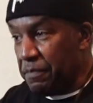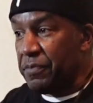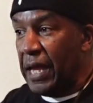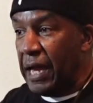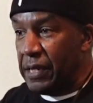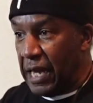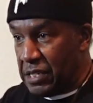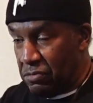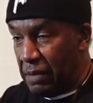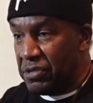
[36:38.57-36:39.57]
Now that's
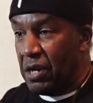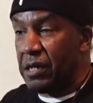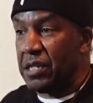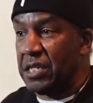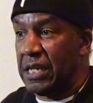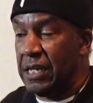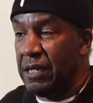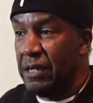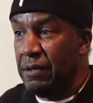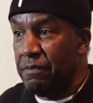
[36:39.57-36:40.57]
when I'm starting to see
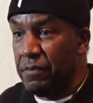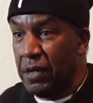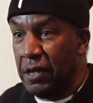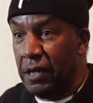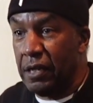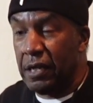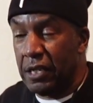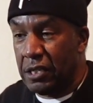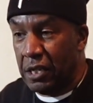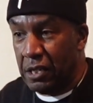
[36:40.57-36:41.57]

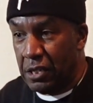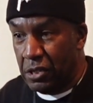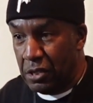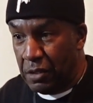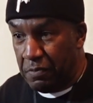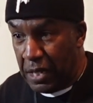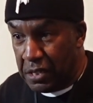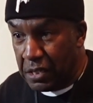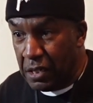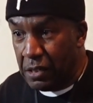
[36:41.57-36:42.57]
the Mexicans,